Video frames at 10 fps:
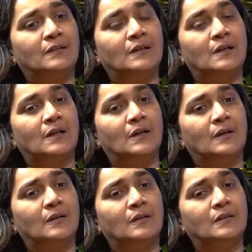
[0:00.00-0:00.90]

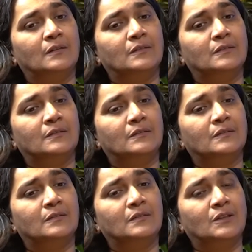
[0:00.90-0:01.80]
are
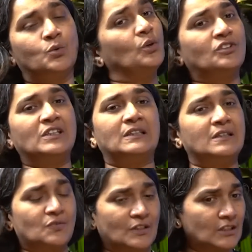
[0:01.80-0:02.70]
2 or 3
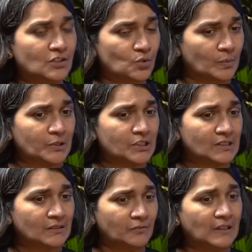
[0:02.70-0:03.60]
things one needs to appreciate.